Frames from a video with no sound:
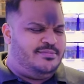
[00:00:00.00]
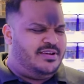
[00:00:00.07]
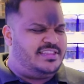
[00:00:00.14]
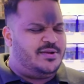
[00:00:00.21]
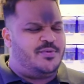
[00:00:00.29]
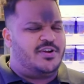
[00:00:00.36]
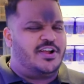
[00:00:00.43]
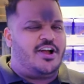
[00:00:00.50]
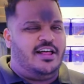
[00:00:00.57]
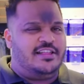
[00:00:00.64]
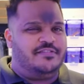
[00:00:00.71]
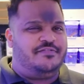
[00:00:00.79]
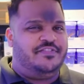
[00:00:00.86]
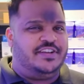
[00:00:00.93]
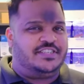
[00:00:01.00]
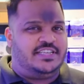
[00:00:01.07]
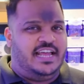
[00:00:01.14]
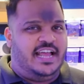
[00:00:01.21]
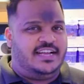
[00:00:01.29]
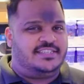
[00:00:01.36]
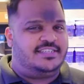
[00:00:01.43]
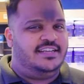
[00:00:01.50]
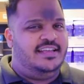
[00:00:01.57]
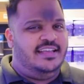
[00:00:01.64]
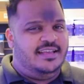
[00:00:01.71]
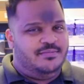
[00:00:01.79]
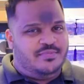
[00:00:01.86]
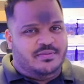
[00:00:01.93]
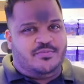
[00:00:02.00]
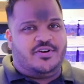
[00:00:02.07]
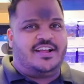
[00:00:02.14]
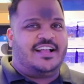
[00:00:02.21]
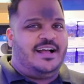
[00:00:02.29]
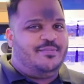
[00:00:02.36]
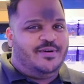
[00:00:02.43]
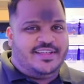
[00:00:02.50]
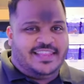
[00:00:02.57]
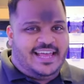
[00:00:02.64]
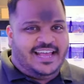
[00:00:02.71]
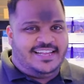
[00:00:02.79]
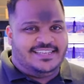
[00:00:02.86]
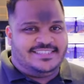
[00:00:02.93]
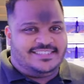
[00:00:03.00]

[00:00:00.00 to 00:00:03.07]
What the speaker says: I think we're going to call it fish dash, but more to come on that.